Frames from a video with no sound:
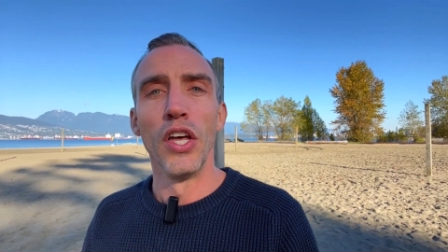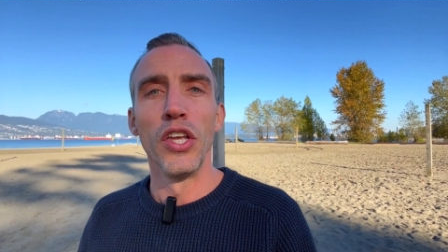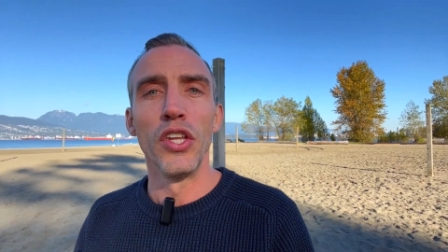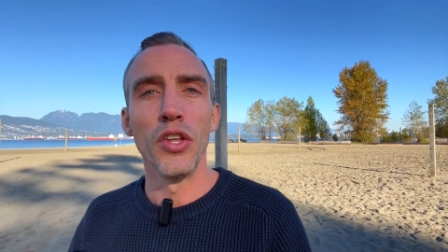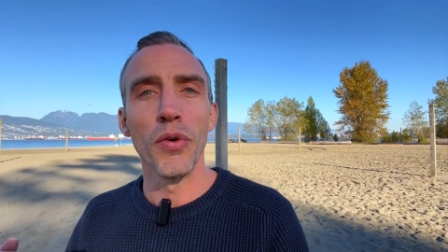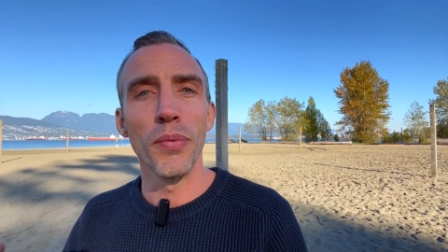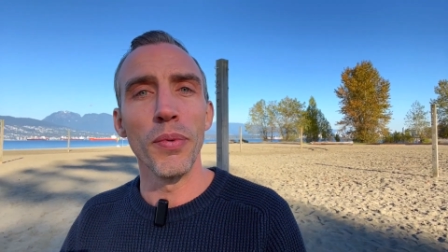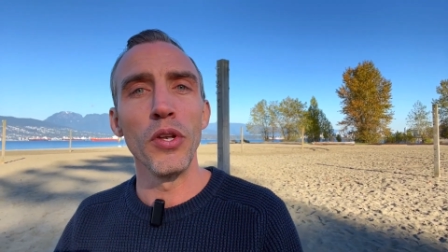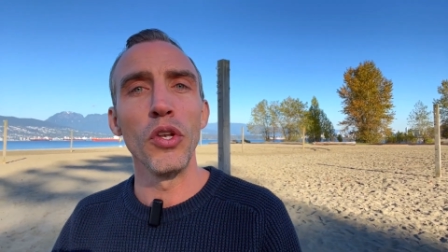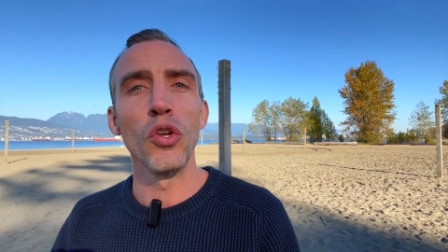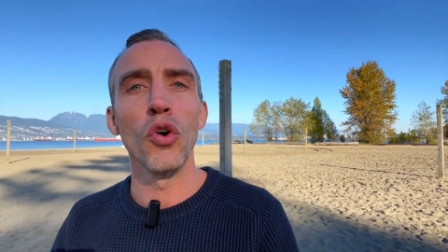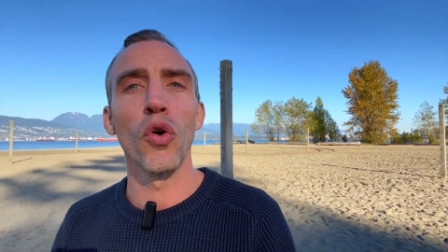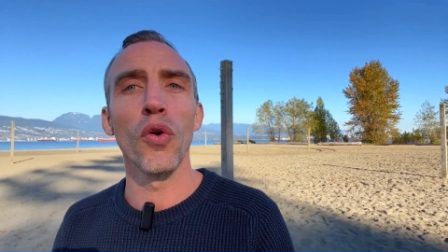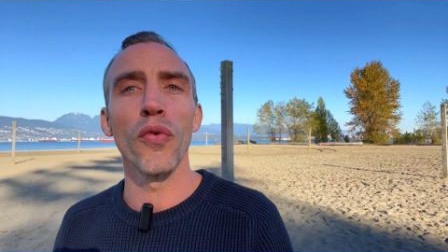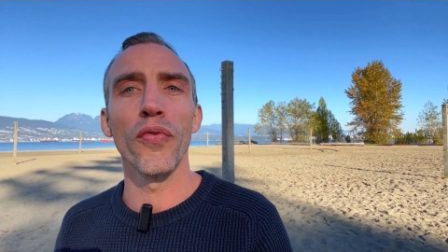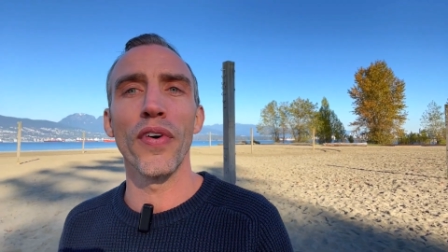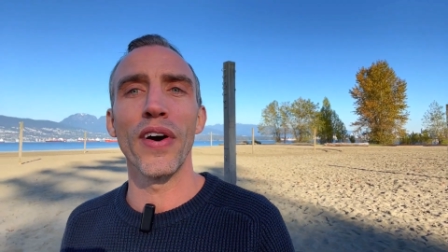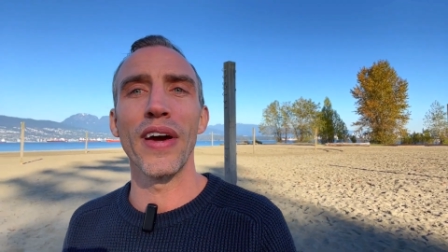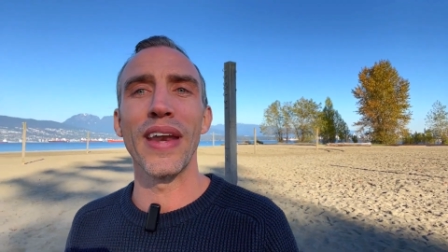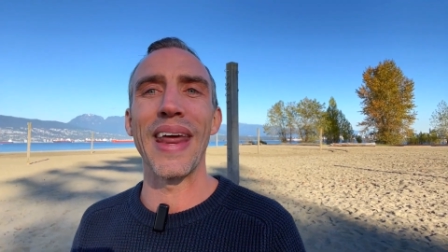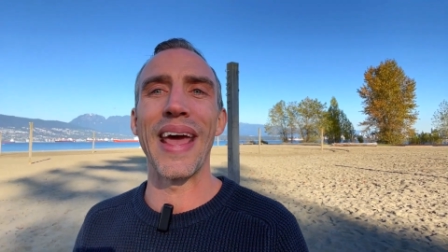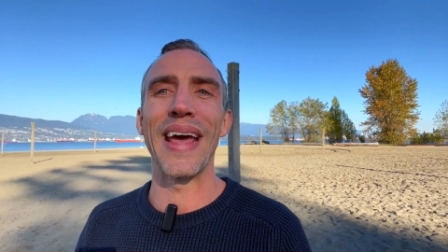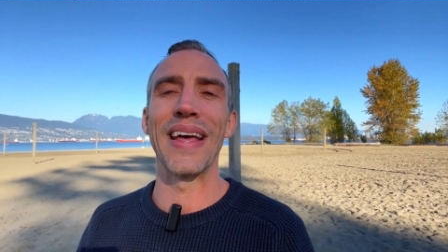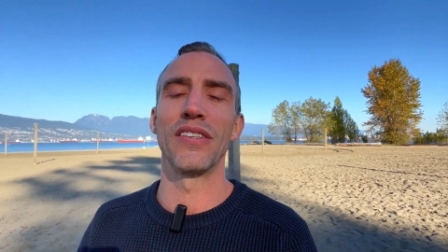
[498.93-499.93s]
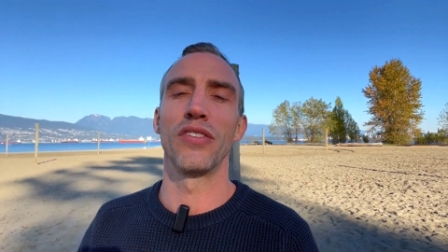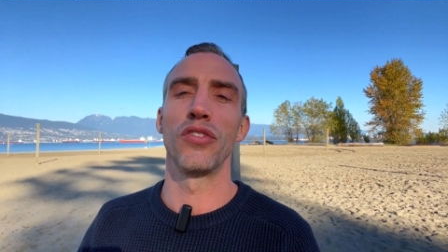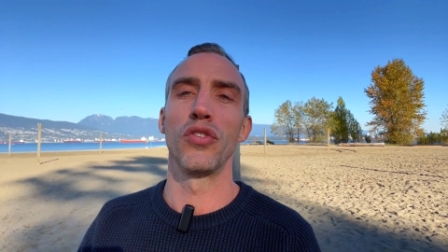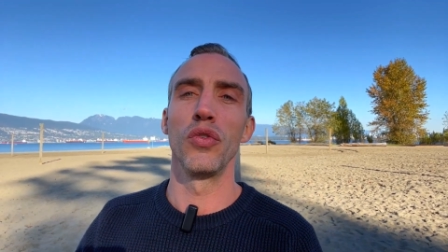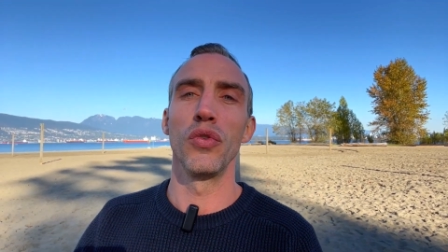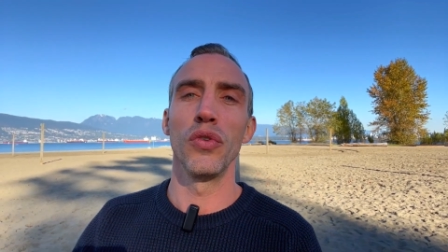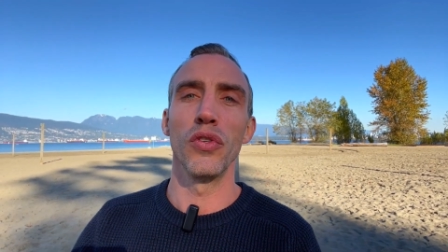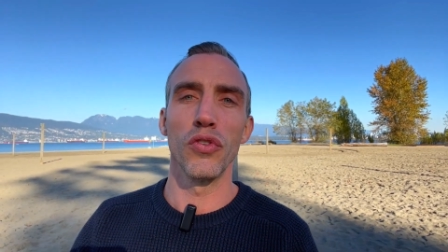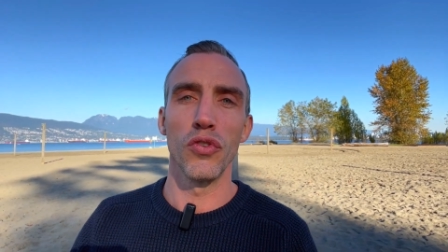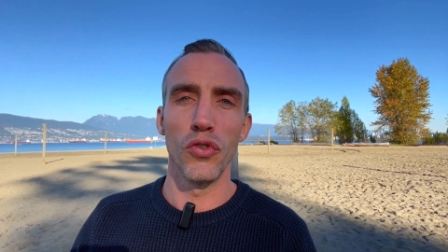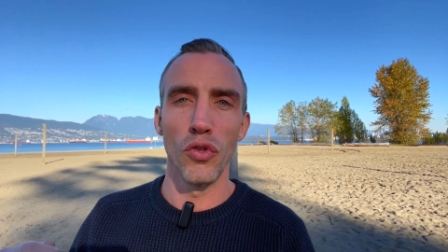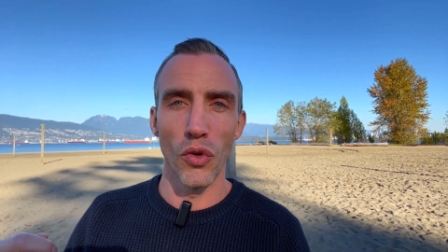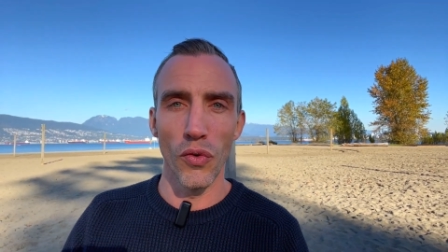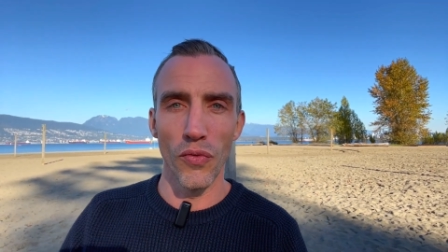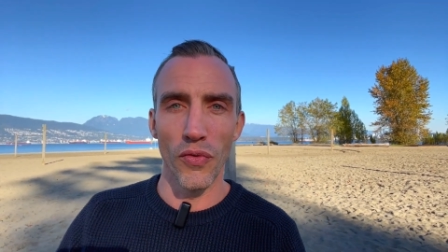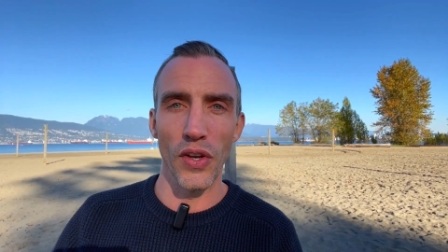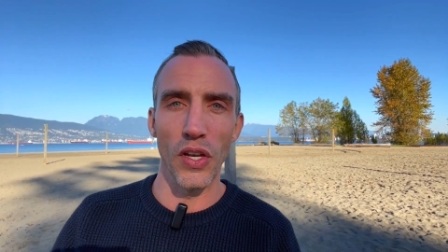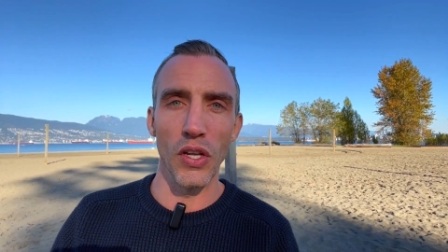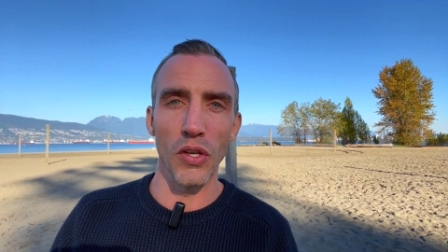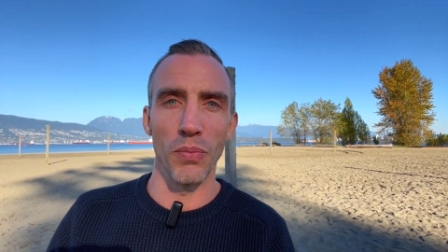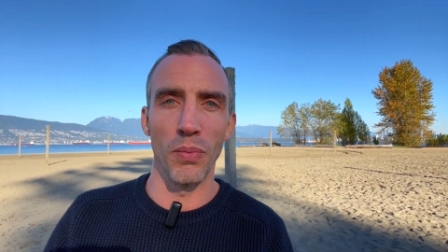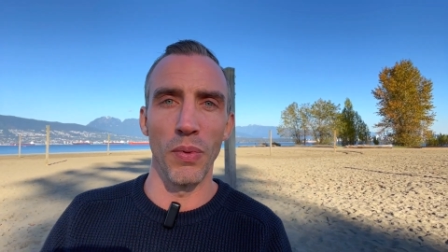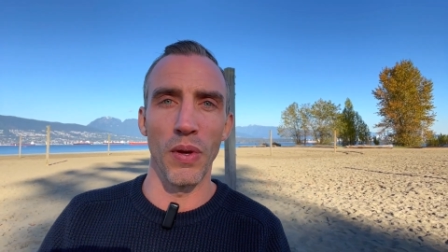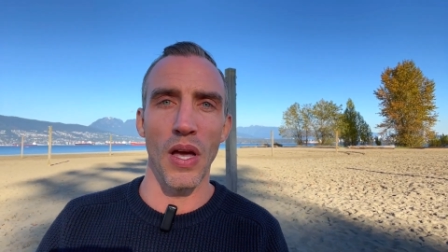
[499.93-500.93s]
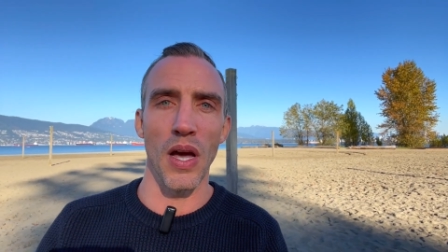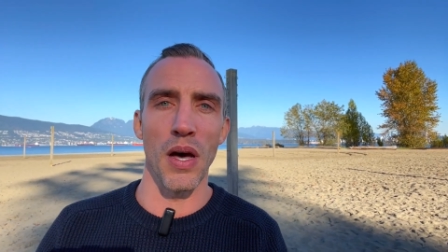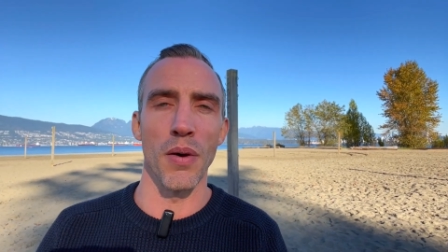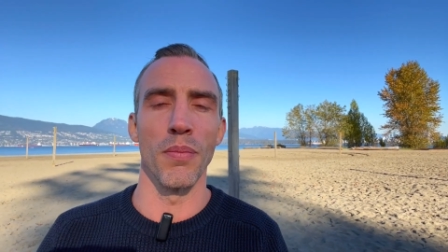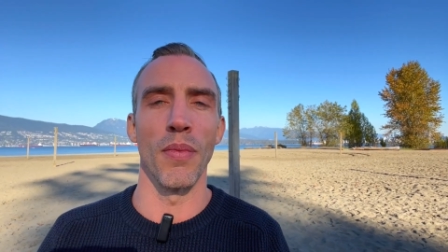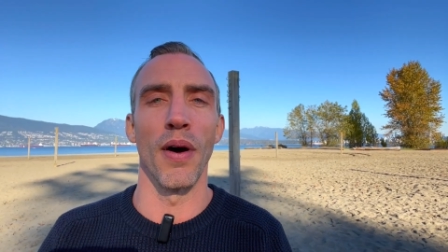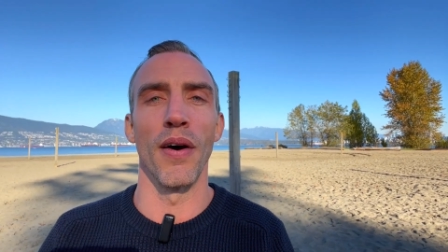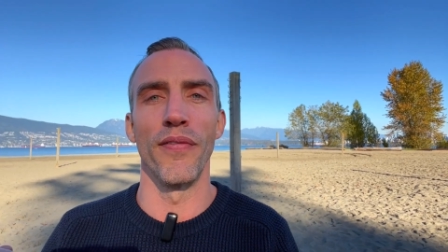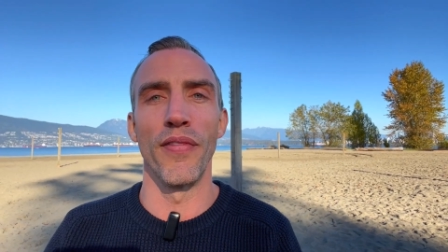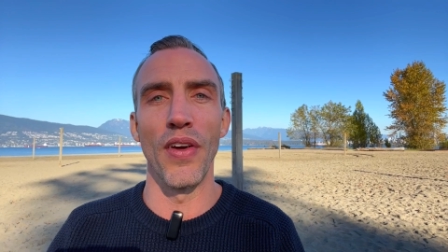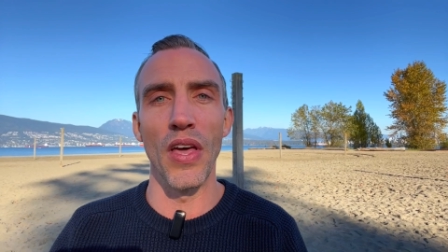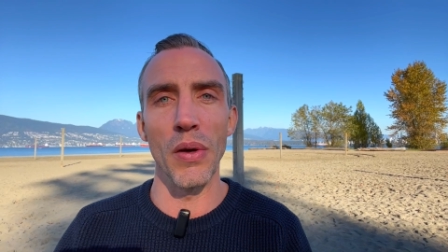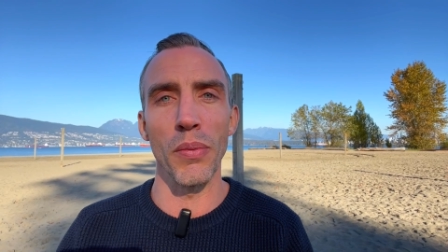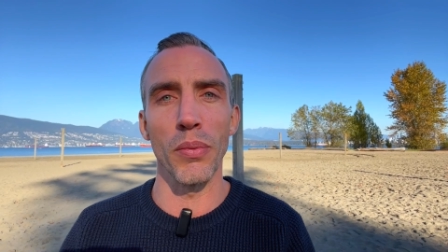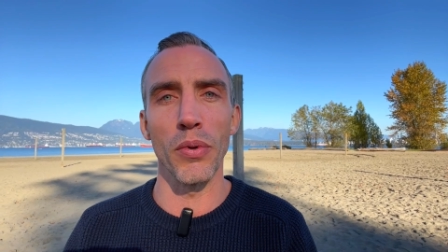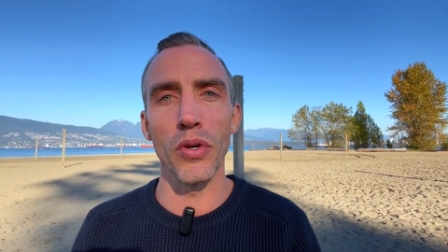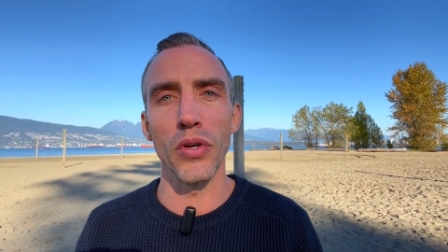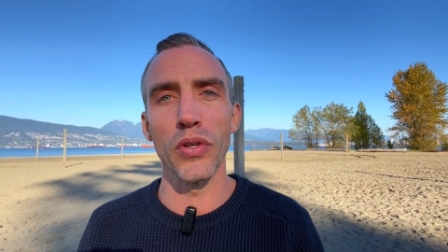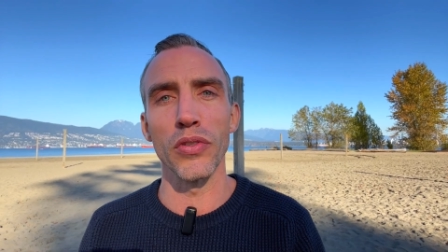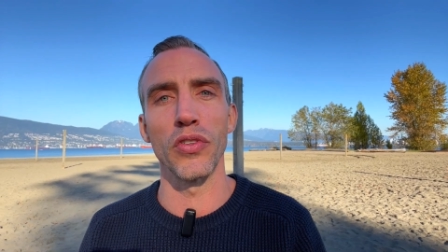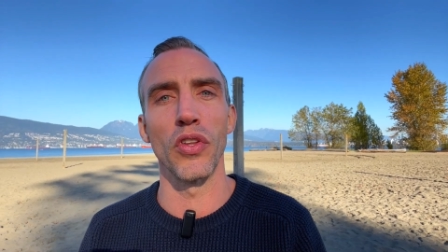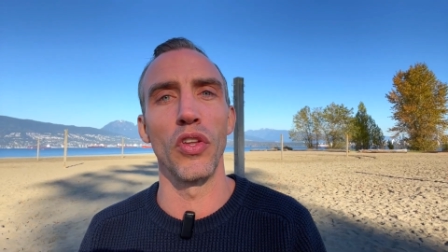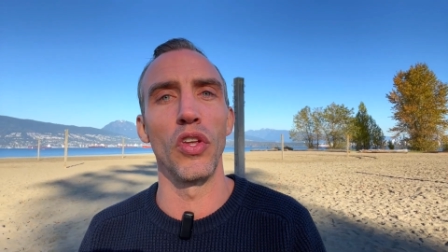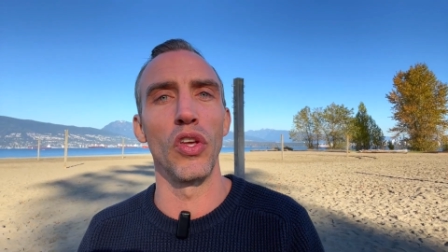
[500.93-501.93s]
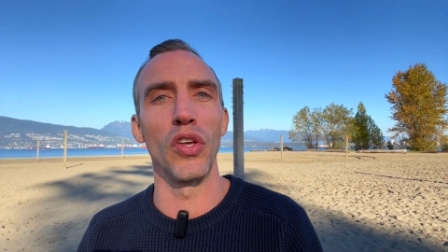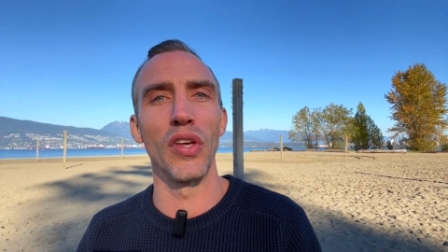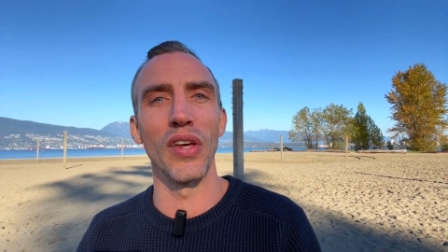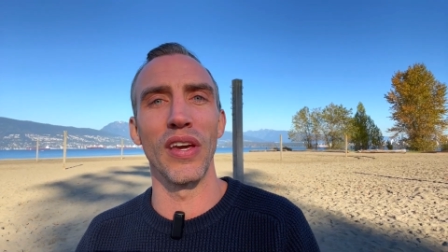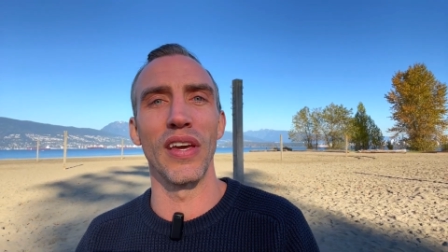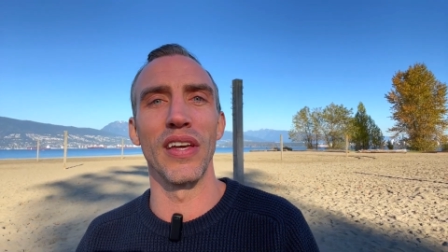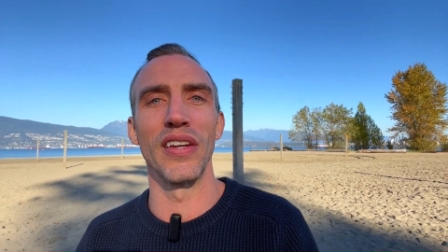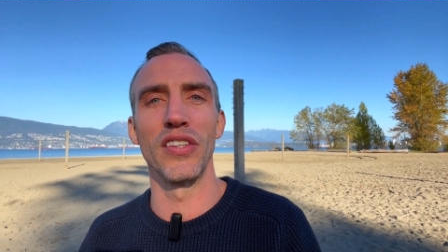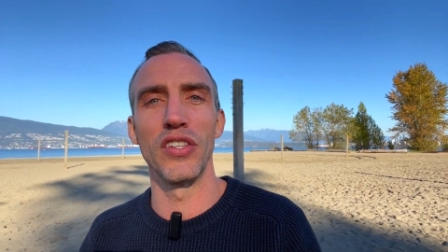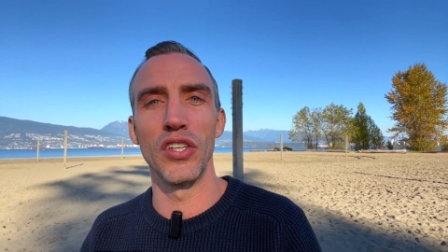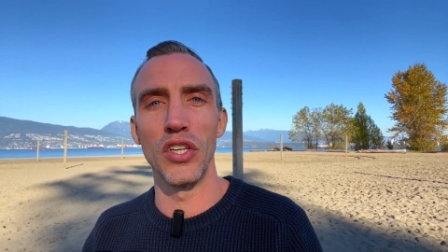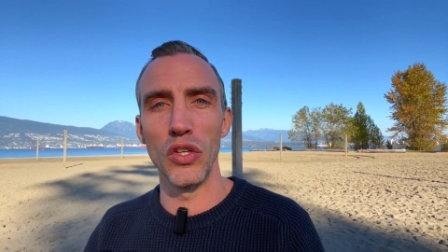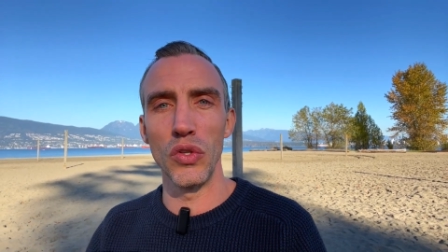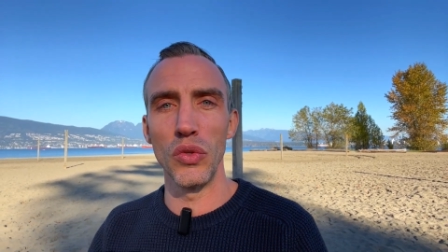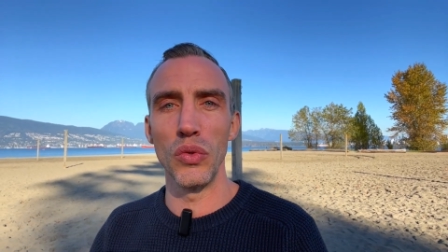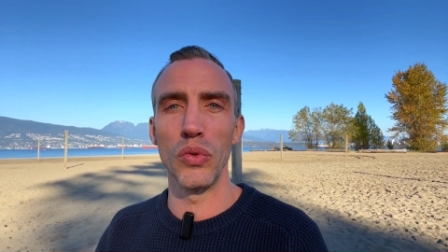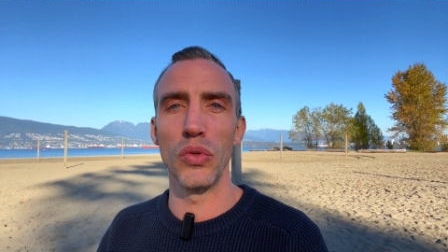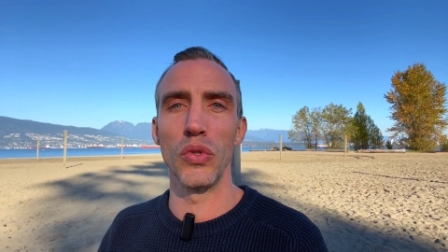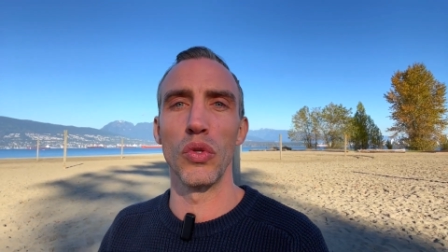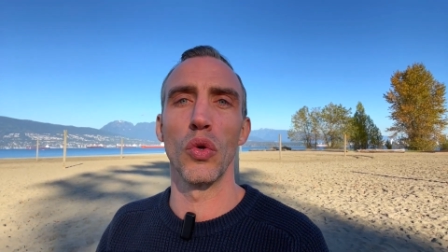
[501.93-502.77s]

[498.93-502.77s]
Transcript: you'll be notified as soon as new videos become available so you can continue